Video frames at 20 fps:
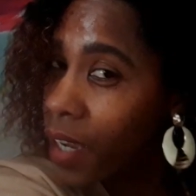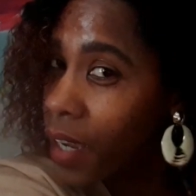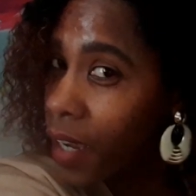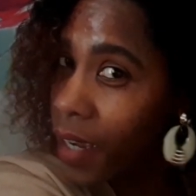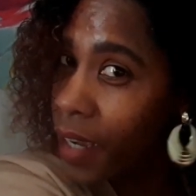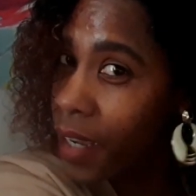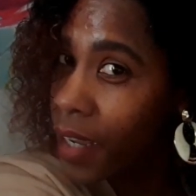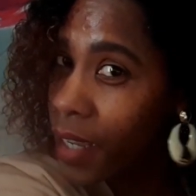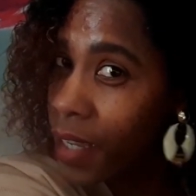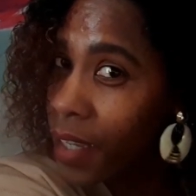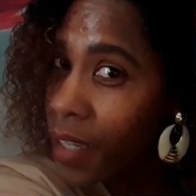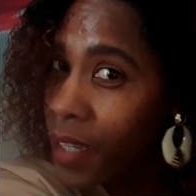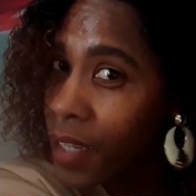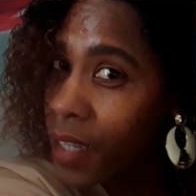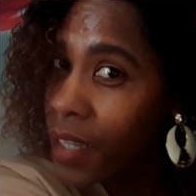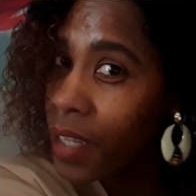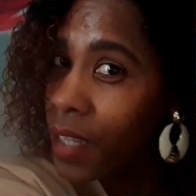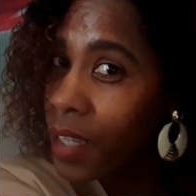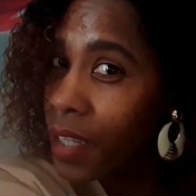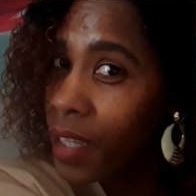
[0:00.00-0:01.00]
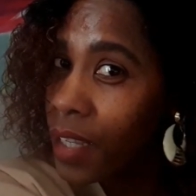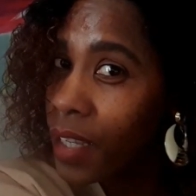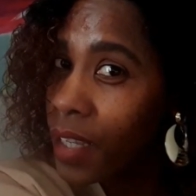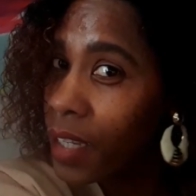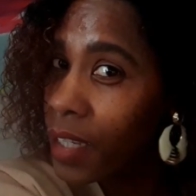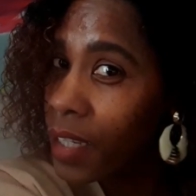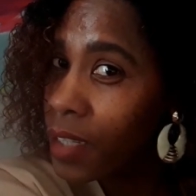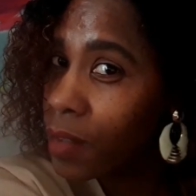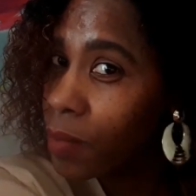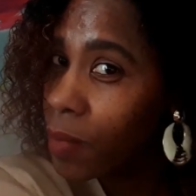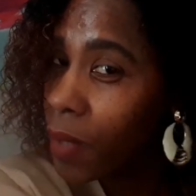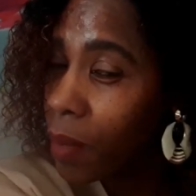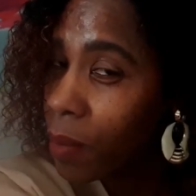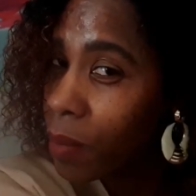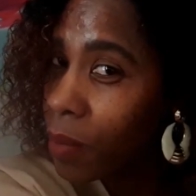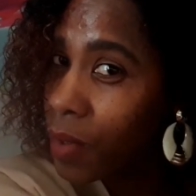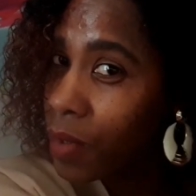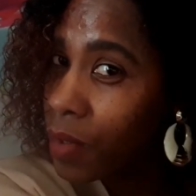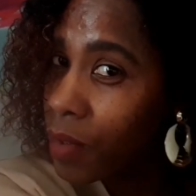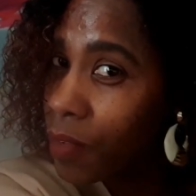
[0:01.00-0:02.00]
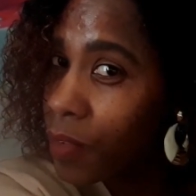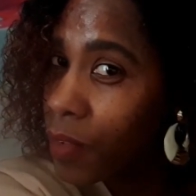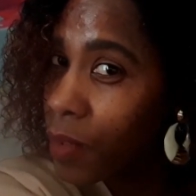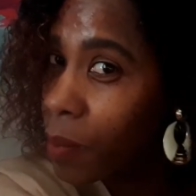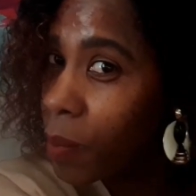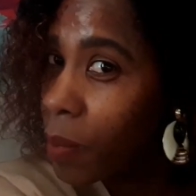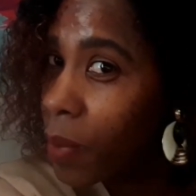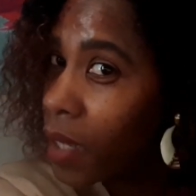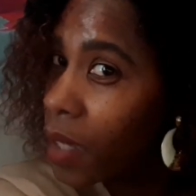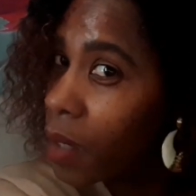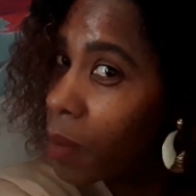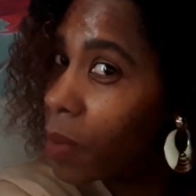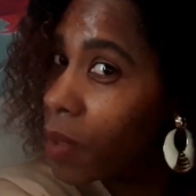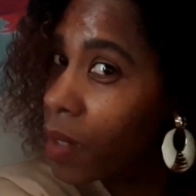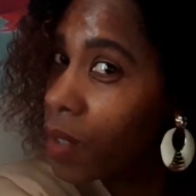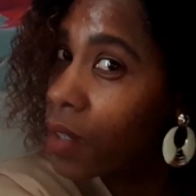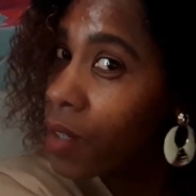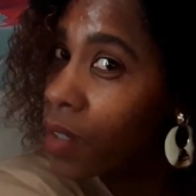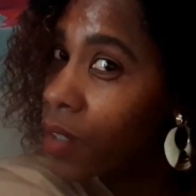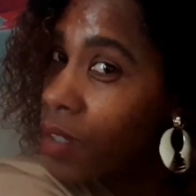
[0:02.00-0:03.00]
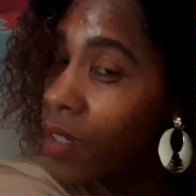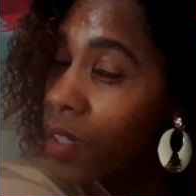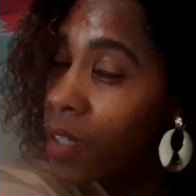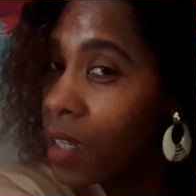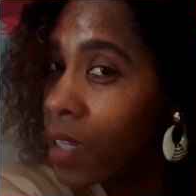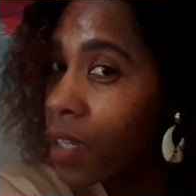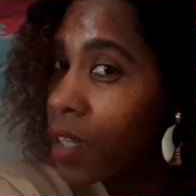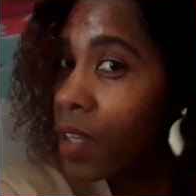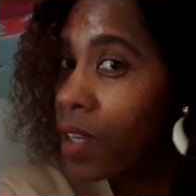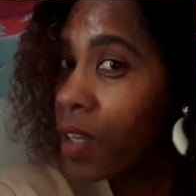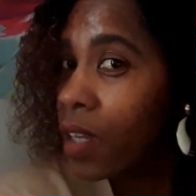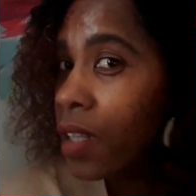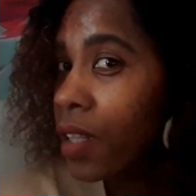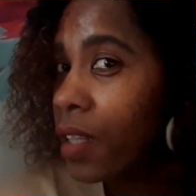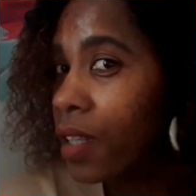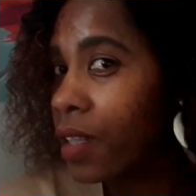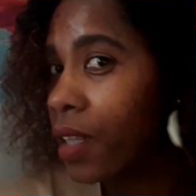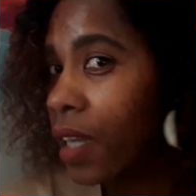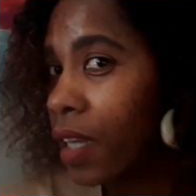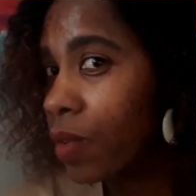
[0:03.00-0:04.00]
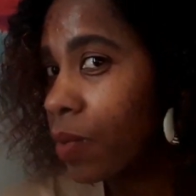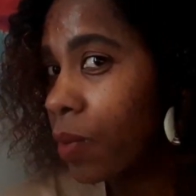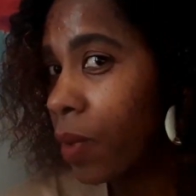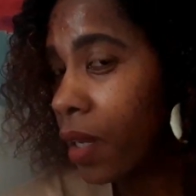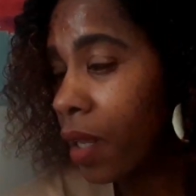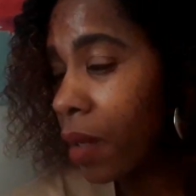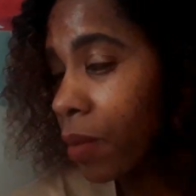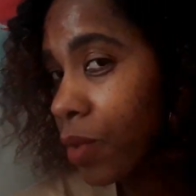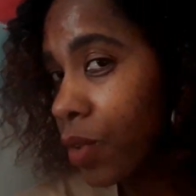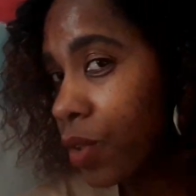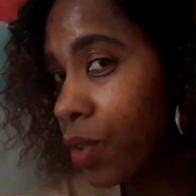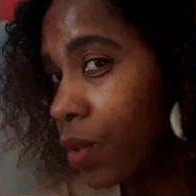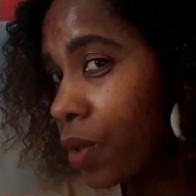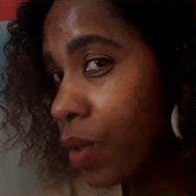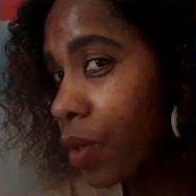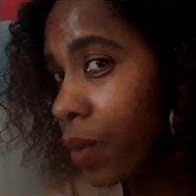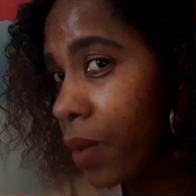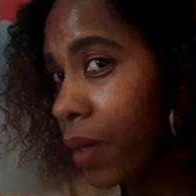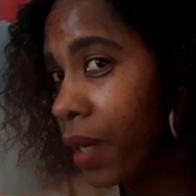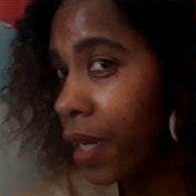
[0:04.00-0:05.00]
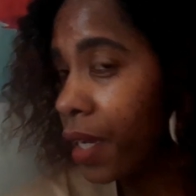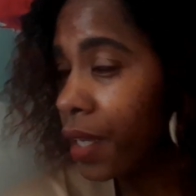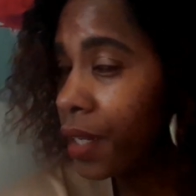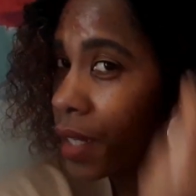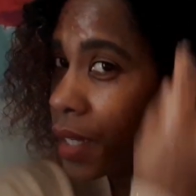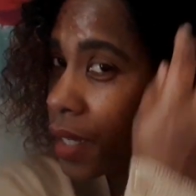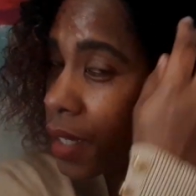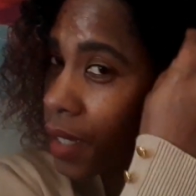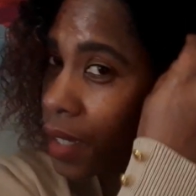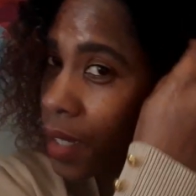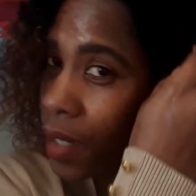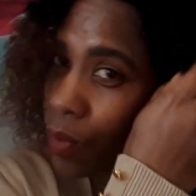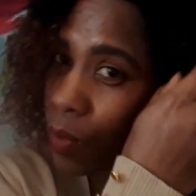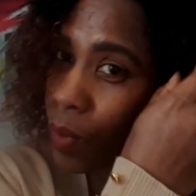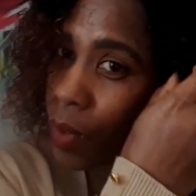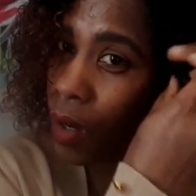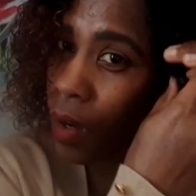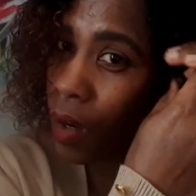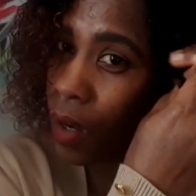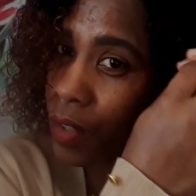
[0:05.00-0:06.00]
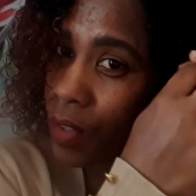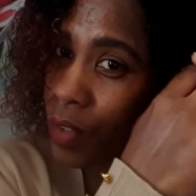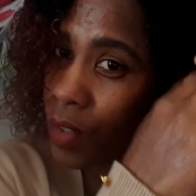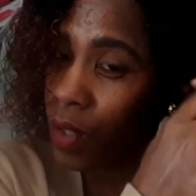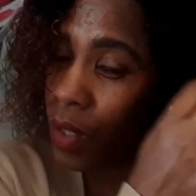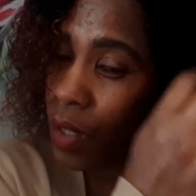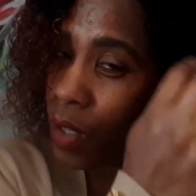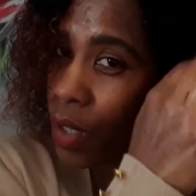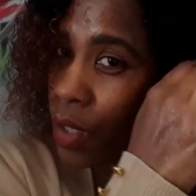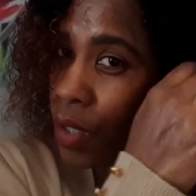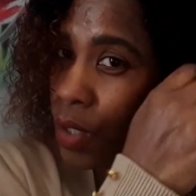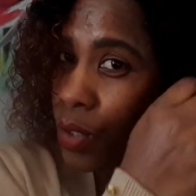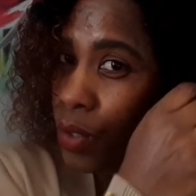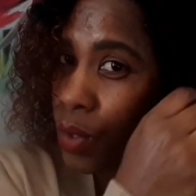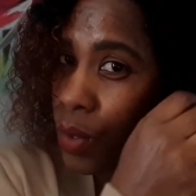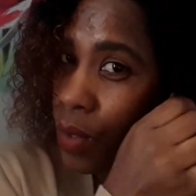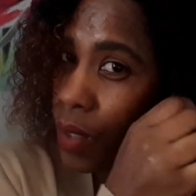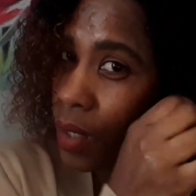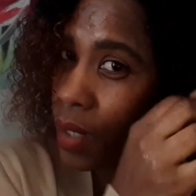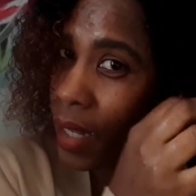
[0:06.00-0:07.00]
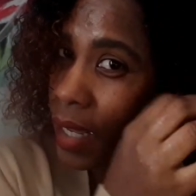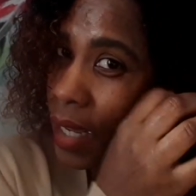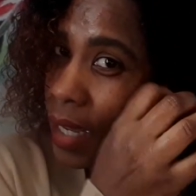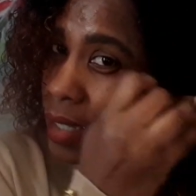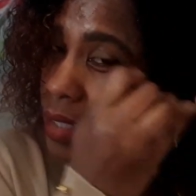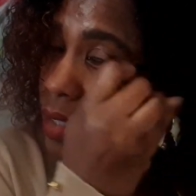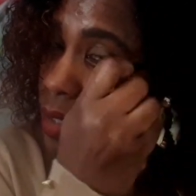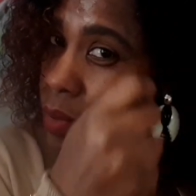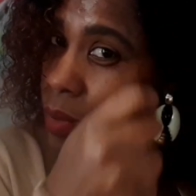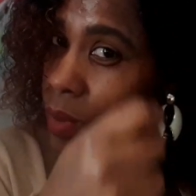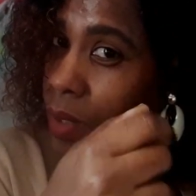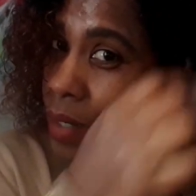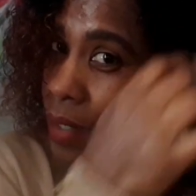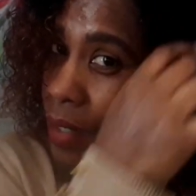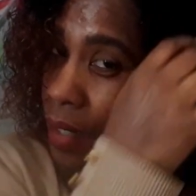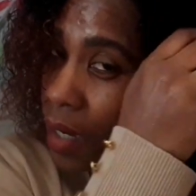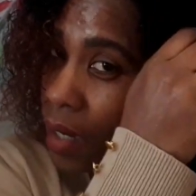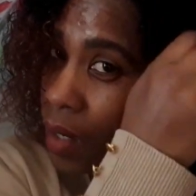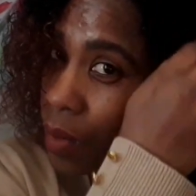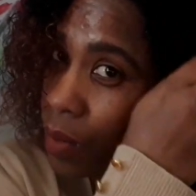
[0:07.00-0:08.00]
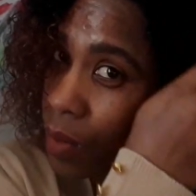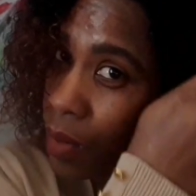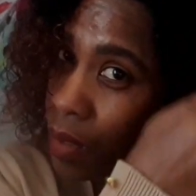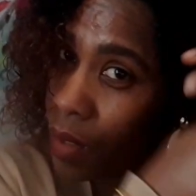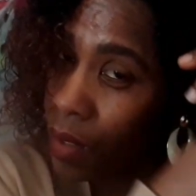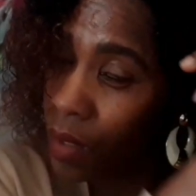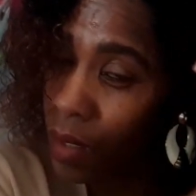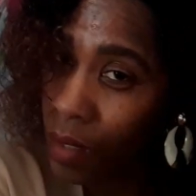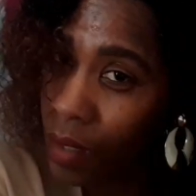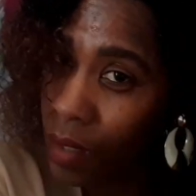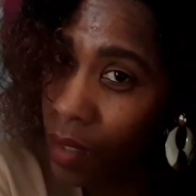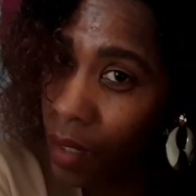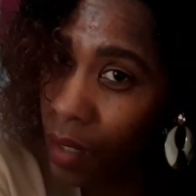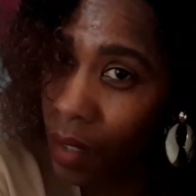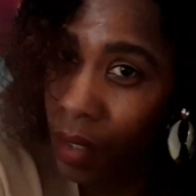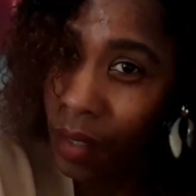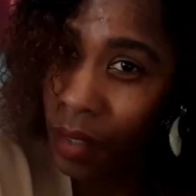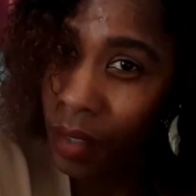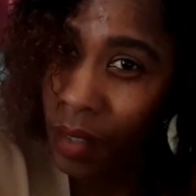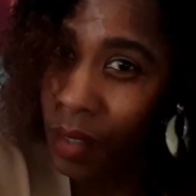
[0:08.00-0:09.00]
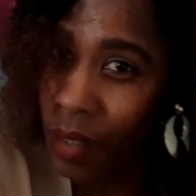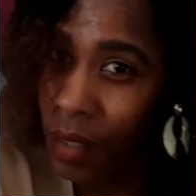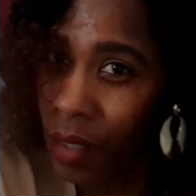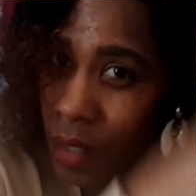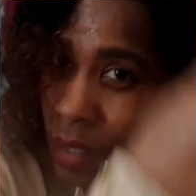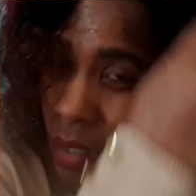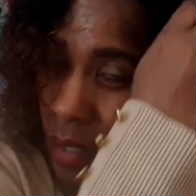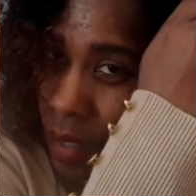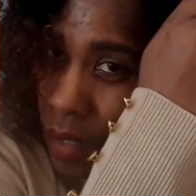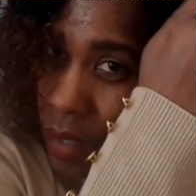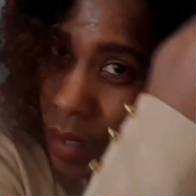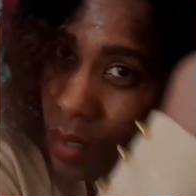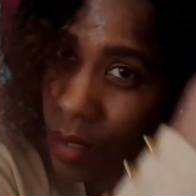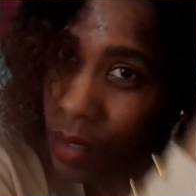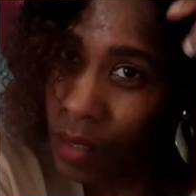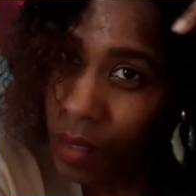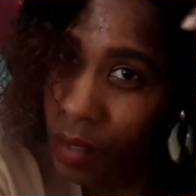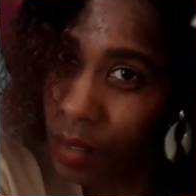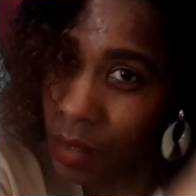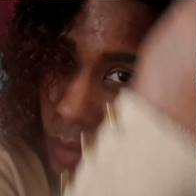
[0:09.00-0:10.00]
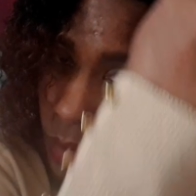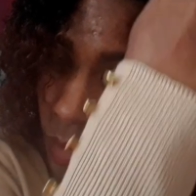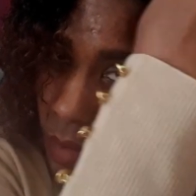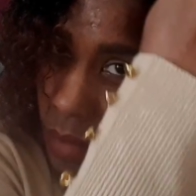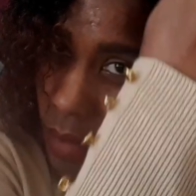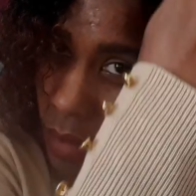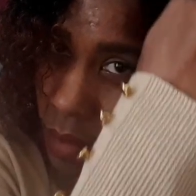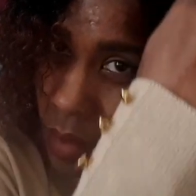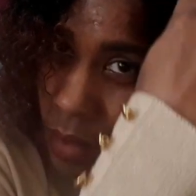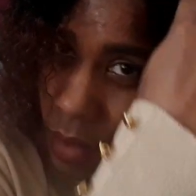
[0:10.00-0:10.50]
hair. Yes, my beautiful people. That's what I'm doing. We on to the last one now. Yeah. So